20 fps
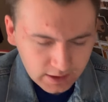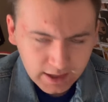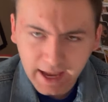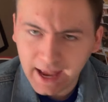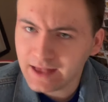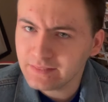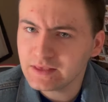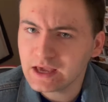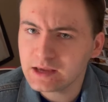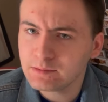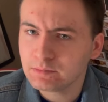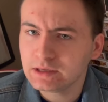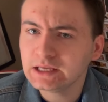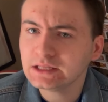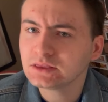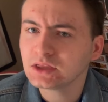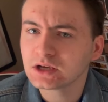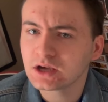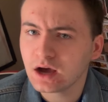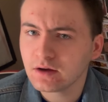and they
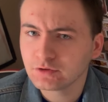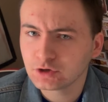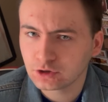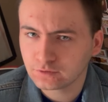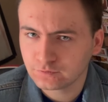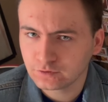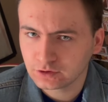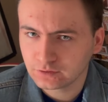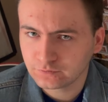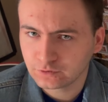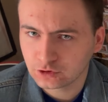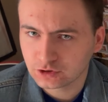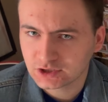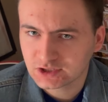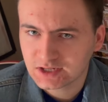meet the governor for the first